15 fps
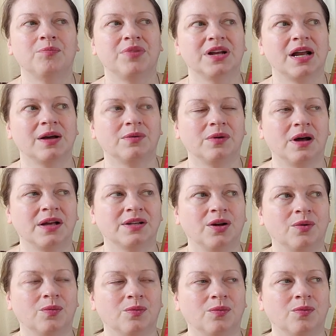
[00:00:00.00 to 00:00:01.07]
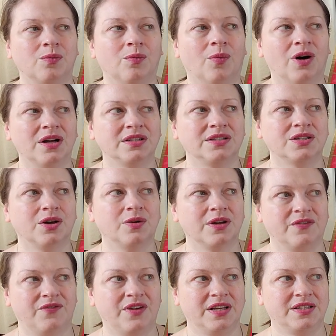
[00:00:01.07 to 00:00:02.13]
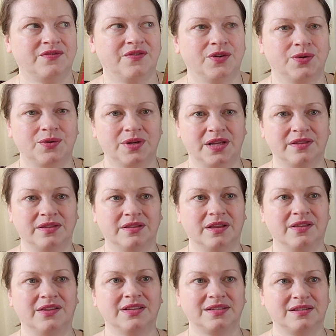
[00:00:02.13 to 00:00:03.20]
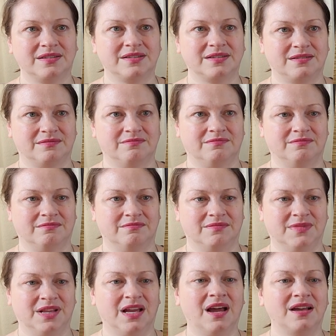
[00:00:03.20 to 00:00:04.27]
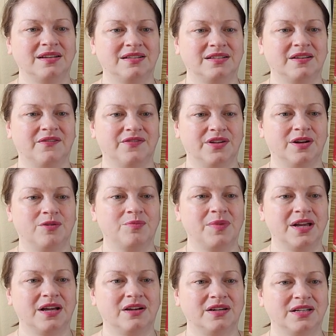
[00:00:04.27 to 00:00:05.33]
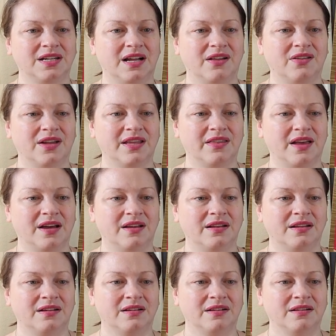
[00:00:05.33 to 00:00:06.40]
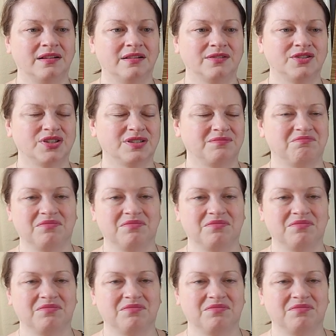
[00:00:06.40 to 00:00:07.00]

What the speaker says: but I don't want to go get fast food. And this is the kind of stuff that I would make on a night like that. Just